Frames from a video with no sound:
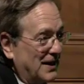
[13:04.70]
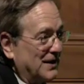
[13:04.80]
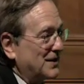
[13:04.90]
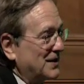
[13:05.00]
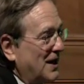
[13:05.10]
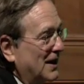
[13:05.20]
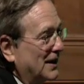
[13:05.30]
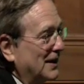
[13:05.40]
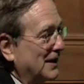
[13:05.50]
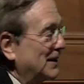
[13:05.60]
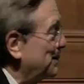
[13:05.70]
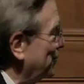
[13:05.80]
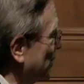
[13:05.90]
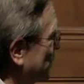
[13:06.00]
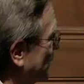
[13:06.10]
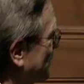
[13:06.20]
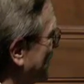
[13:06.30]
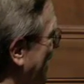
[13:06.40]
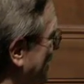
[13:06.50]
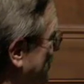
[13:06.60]
that it's not an appropriate
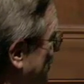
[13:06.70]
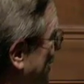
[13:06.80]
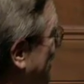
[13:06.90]
match.